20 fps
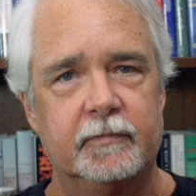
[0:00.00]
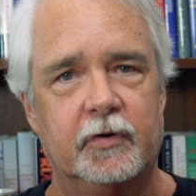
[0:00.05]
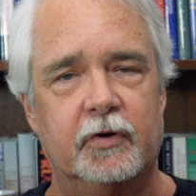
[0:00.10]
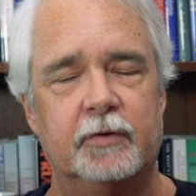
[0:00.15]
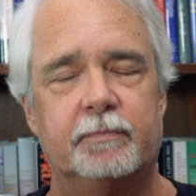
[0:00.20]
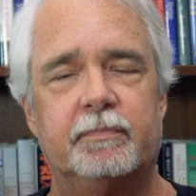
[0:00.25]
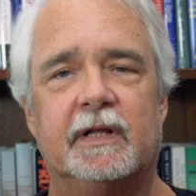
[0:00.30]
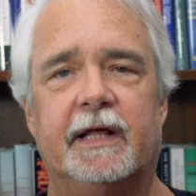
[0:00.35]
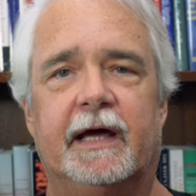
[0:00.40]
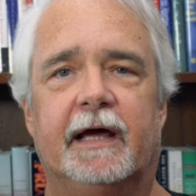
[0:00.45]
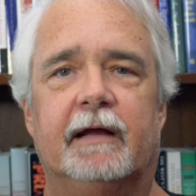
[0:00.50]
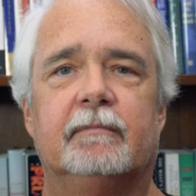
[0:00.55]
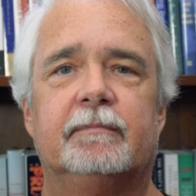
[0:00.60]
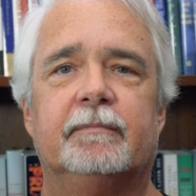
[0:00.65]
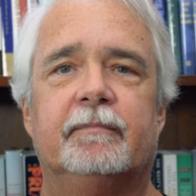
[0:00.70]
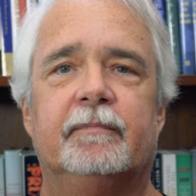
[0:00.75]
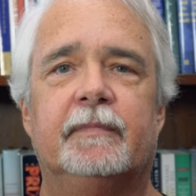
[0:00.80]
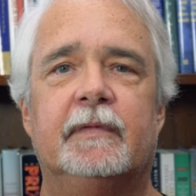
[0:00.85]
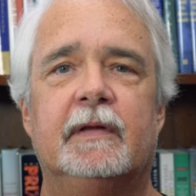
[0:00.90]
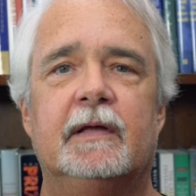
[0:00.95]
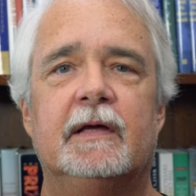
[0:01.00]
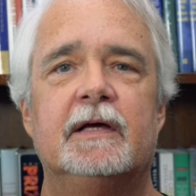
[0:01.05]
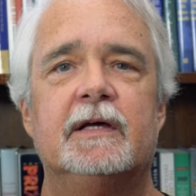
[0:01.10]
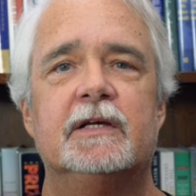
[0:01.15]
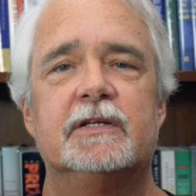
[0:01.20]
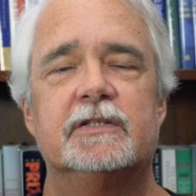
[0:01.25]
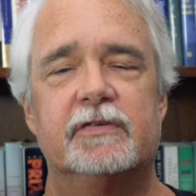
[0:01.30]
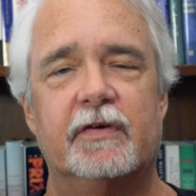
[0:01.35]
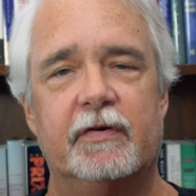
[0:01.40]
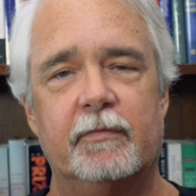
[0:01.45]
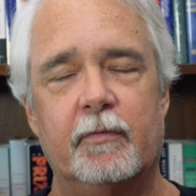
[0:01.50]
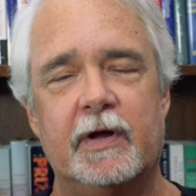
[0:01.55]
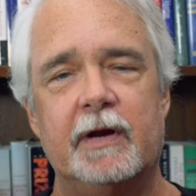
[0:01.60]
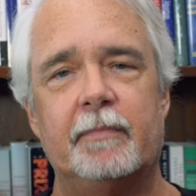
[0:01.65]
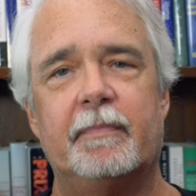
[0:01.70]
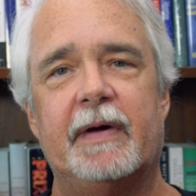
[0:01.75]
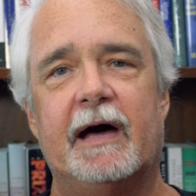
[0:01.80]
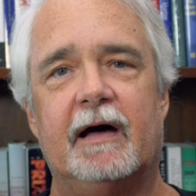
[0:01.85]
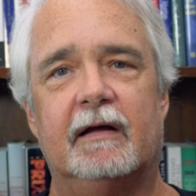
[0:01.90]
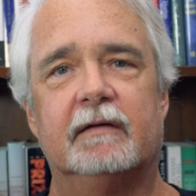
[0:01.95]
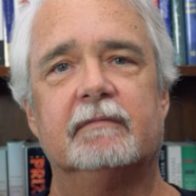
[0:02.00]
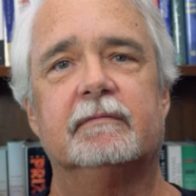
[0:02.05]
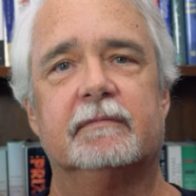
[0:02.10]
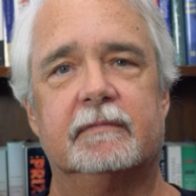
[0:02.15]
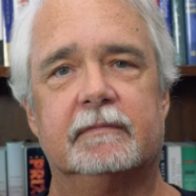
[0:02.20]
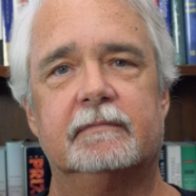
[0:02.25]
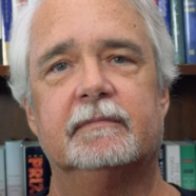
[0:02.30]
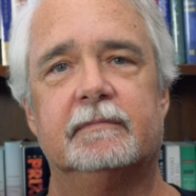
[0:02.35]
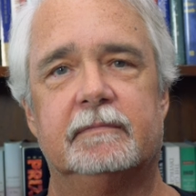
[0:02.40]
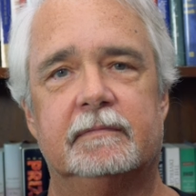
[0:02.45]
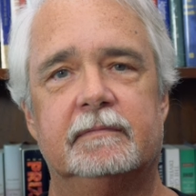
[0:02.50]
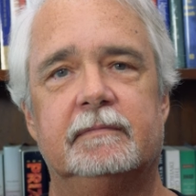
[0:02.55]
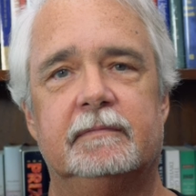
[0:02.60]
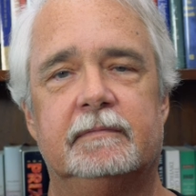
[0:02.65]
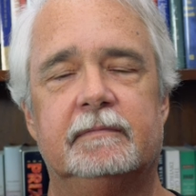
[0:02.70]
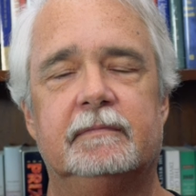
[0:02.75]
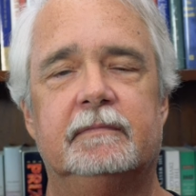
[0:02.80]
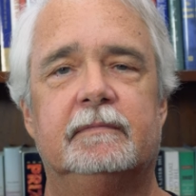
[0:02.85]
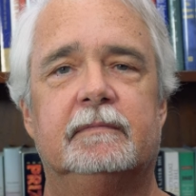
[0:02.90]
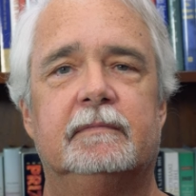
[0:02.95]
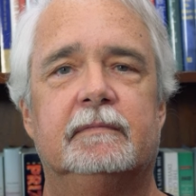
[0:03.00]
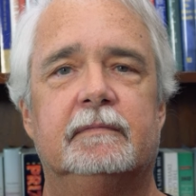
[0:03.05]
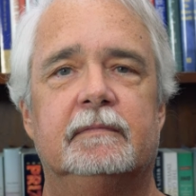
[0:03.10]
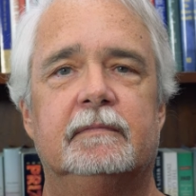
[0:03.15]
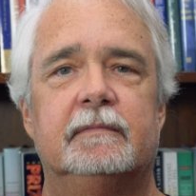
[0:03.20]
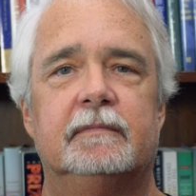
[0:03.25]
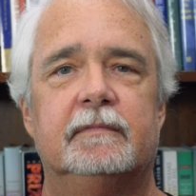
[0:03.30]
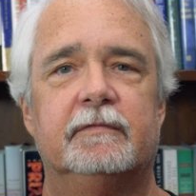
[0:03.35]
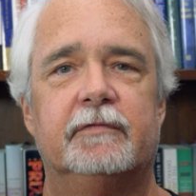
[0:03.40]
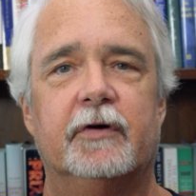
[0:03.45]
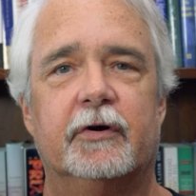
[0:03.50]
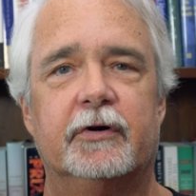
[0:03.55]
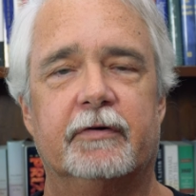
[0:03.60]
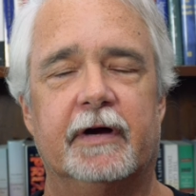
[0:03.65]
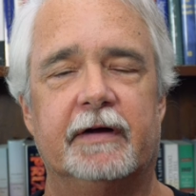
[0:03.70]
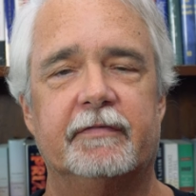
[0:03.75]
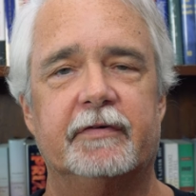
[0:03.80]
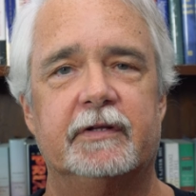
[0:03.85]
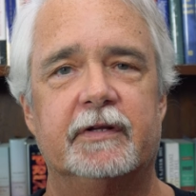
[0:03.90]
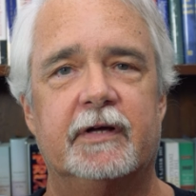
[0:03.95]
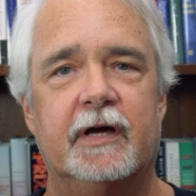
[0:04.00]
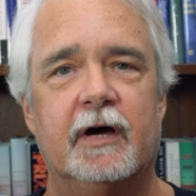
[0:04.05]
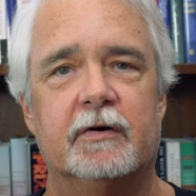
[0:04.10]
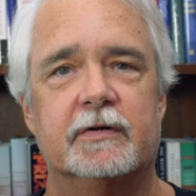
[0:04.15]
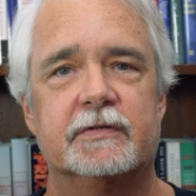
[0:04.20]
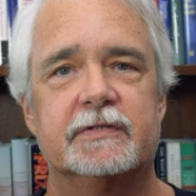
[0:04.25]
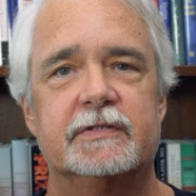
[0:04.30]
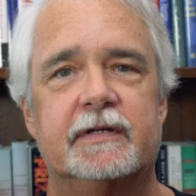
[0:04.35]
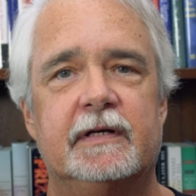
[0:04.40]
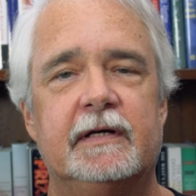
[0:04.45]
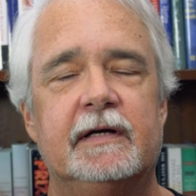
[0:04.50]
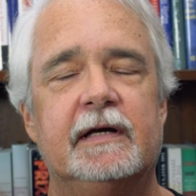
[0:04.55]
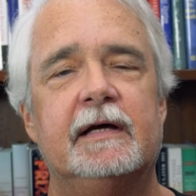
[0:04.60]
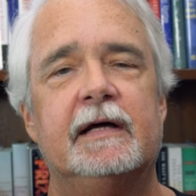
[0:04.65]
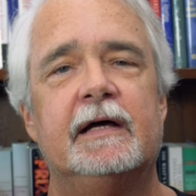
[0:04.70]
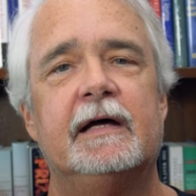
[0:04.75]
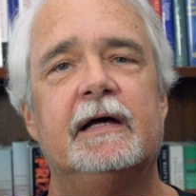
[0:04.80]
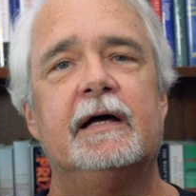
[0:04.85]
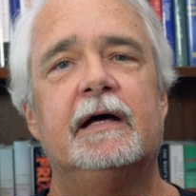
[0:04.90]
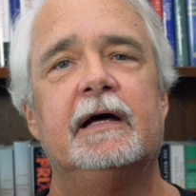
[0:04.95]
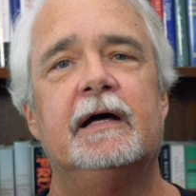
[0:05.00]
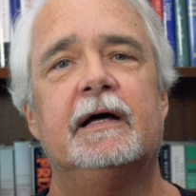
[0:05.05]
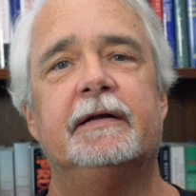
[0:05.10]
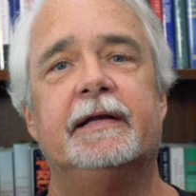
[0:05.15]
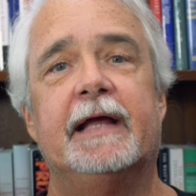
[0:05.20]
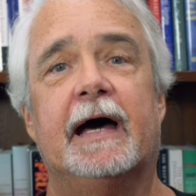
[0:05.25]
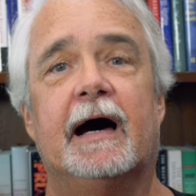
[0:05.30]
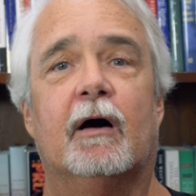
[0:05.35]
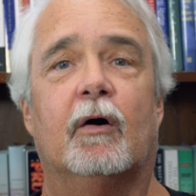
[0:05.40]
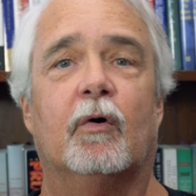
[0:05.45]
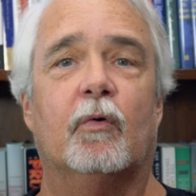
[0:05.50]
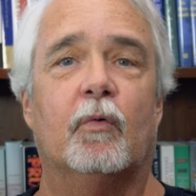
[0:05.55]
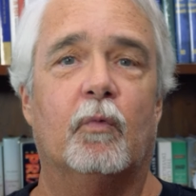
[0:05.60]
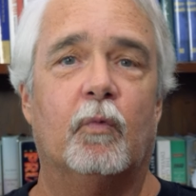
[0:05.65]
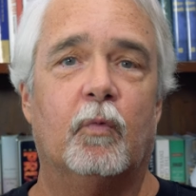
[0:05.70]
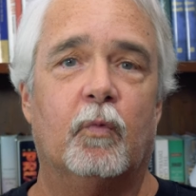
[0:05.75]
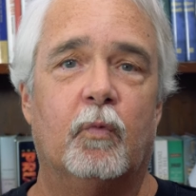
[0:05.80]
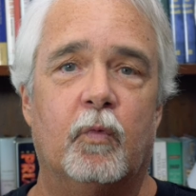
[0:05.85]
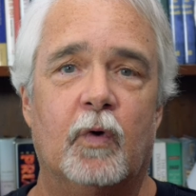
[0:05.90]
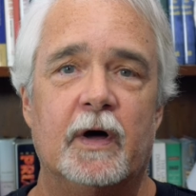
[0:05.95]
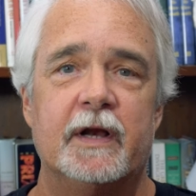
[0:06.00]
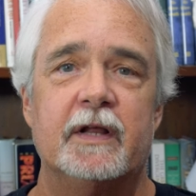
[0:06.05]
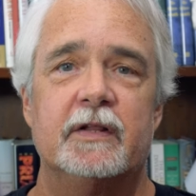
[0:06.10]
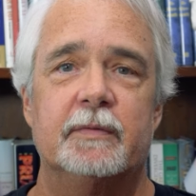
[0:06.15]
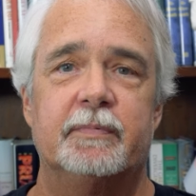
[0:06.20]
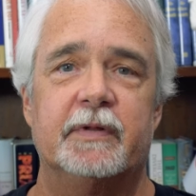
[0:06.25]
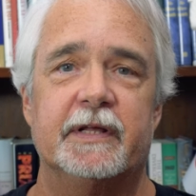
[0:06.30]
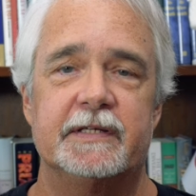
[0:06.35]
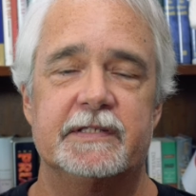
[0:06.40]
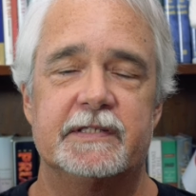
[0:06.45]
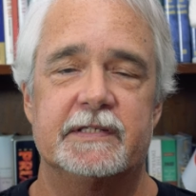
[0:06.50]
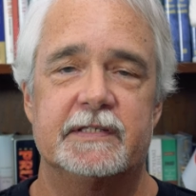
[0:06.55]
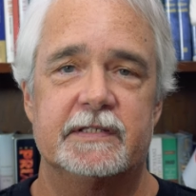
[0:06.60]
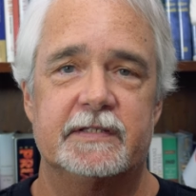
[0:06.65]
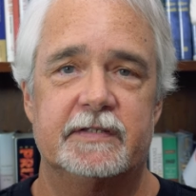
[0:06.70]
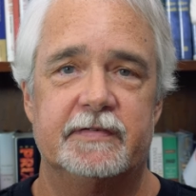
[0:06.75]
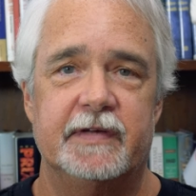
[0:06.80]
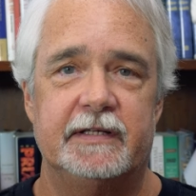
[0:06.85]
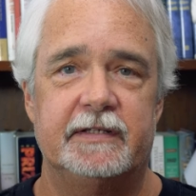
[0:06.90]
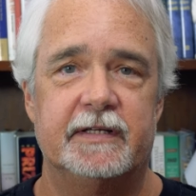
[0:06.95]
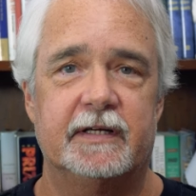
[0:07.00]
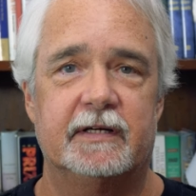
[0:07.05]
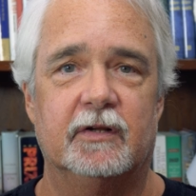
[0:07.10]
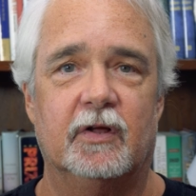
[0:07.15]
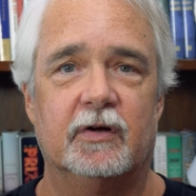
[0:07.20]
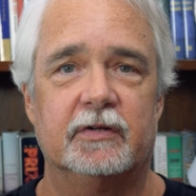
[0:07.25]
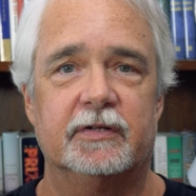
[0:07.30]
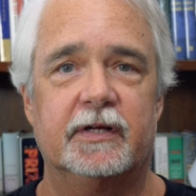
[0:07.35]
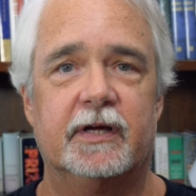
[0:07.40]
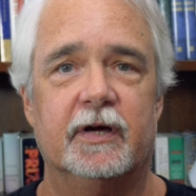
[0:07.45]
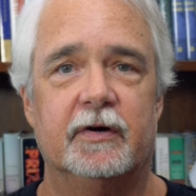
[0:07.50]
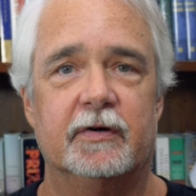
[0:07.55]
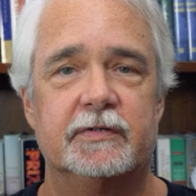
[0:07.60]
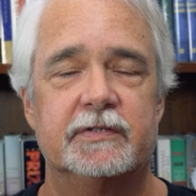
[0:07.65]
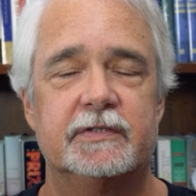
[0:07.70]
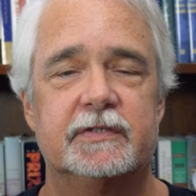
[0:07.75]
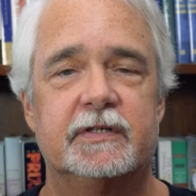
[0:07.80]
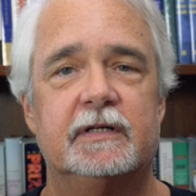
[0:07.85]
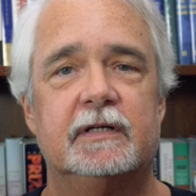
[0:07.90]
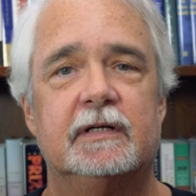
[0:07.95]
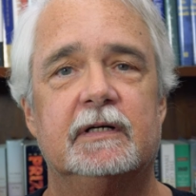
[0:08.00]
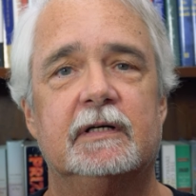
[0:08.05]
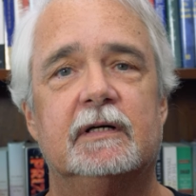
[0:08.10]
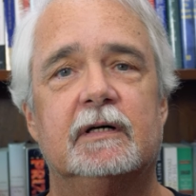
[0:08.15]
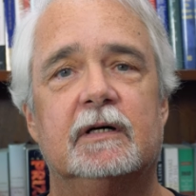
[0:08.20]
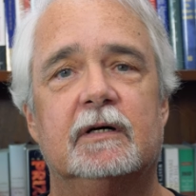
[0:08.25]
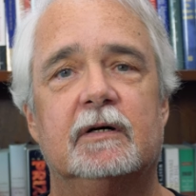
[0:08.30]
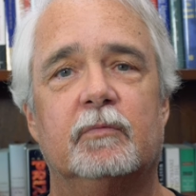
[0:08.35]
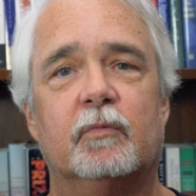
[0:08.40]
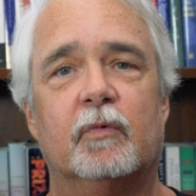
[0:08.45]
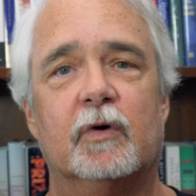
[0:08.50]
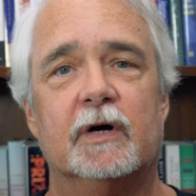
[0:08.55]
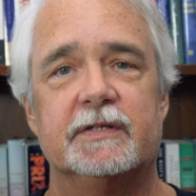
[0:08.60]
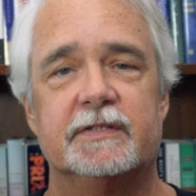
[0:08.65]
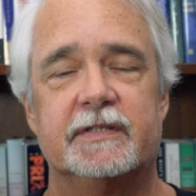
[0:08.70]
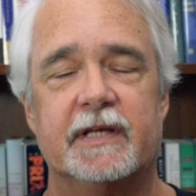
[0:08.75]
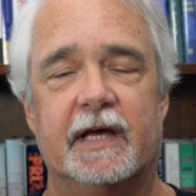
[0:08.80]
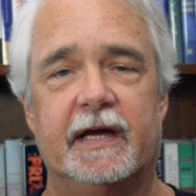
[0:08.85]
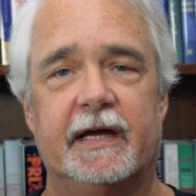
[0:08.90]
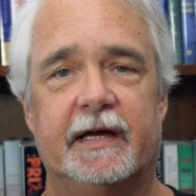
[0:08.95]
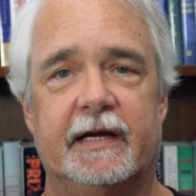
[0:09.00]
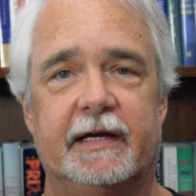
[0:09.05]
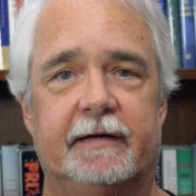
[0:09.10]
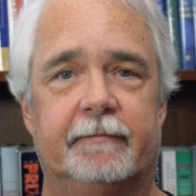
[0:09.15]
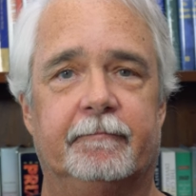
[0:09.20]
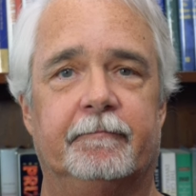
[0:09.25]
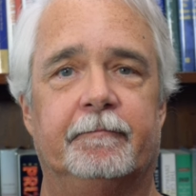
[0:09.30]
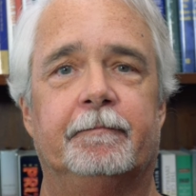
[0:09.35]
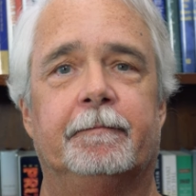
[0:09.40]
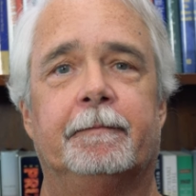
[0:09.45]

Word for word: Good plan. So he went about photographing the coast. Now, one of the places they did along the coast was a